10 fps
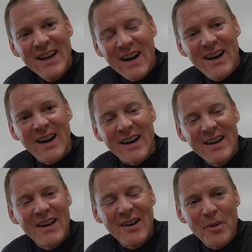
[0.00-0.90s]
Oh
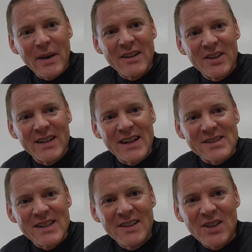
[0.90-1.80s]
my
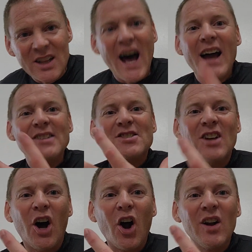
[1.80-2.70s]
goodness. The lies
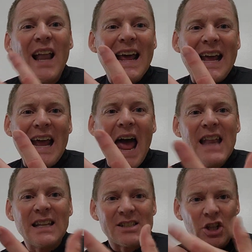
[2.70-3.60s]
are like
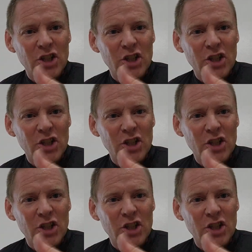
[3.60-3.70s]
endless.